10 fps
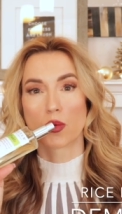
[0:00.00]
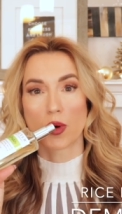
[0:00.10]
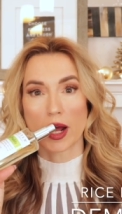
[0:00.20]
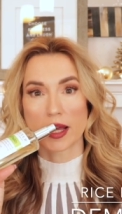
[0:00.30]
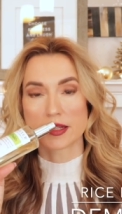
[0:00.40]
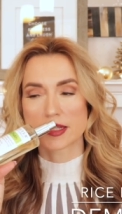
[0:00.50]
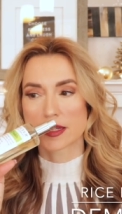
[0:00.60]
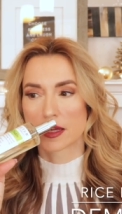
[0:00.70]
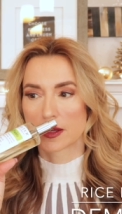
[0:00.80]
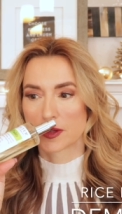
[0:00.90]
rice
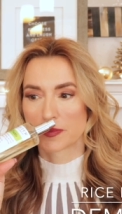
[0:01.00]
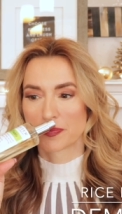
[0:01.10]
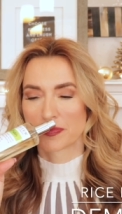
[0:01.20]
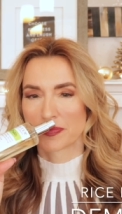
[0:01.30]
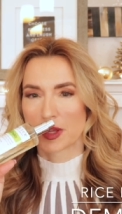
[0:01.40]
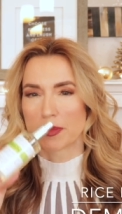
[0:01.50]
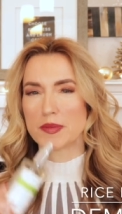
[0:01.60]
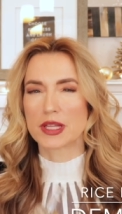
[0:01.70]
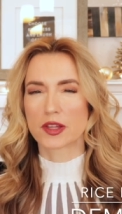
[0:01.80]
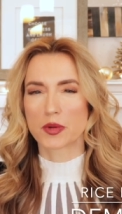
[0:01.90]

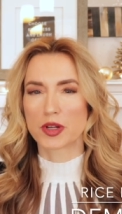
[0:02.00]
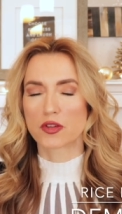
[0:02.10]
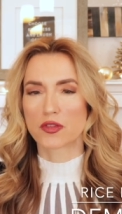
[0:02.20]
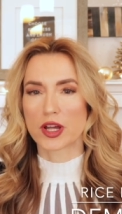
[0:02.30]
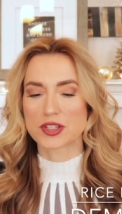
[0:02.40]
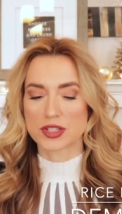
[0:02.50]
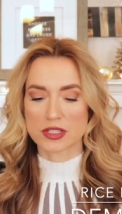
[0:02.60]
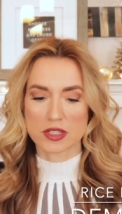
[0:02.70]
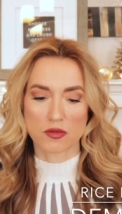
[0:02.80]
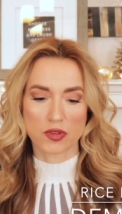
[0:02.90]
maybe a little bit of
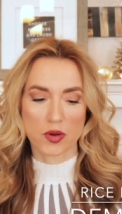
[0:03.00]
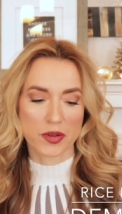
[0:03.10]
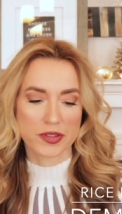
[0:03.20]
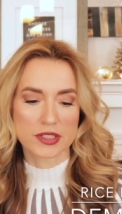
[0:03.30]
freshness, some florals.